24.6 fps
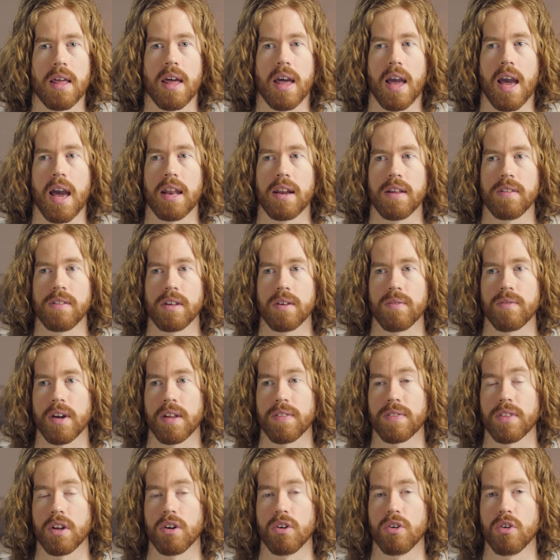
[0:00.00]
And in the
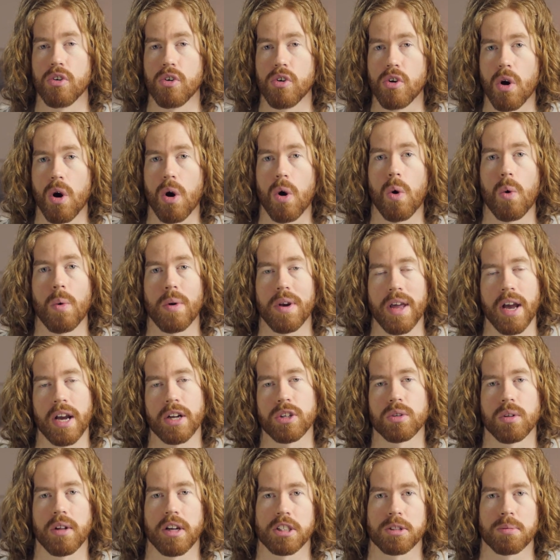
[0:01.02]
event that no
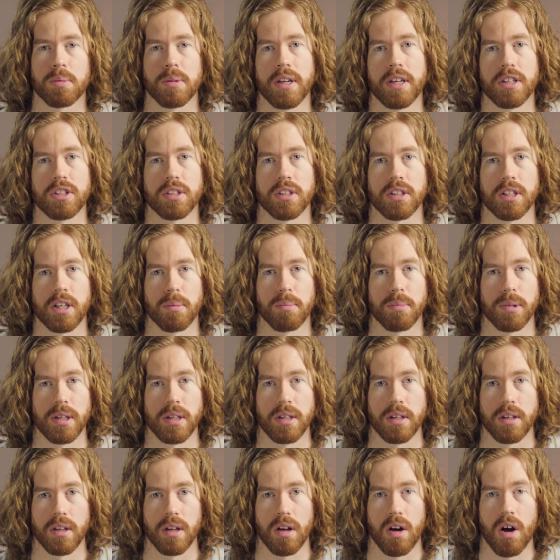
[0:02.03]
natural explanation can
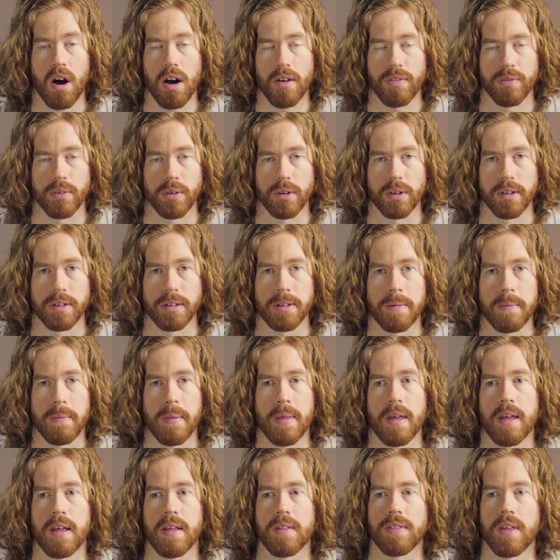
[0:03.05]
be offered,
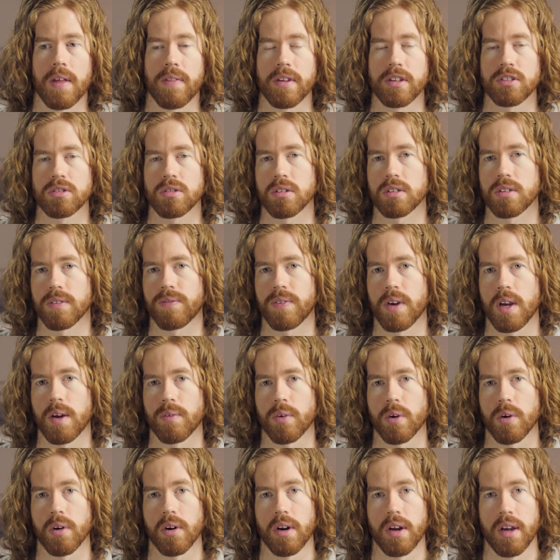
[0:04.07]
then they start to
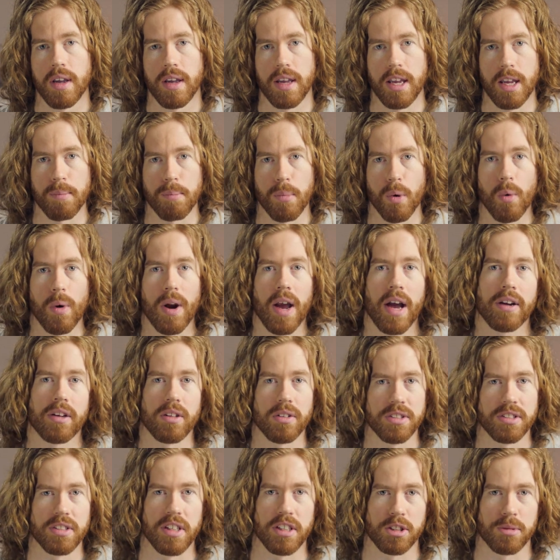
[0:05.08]
favor a
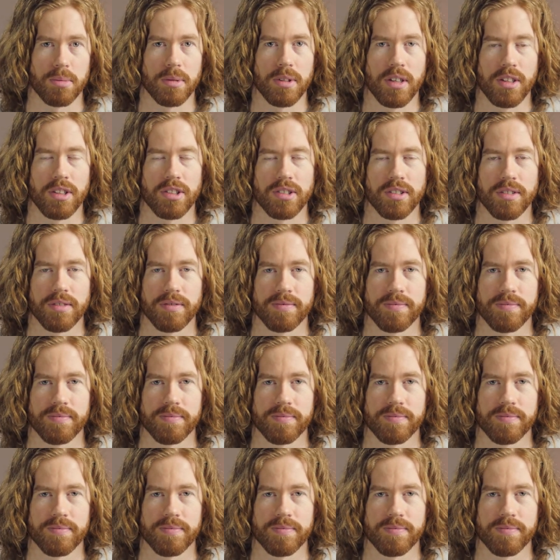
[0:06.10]
miraculous explanation.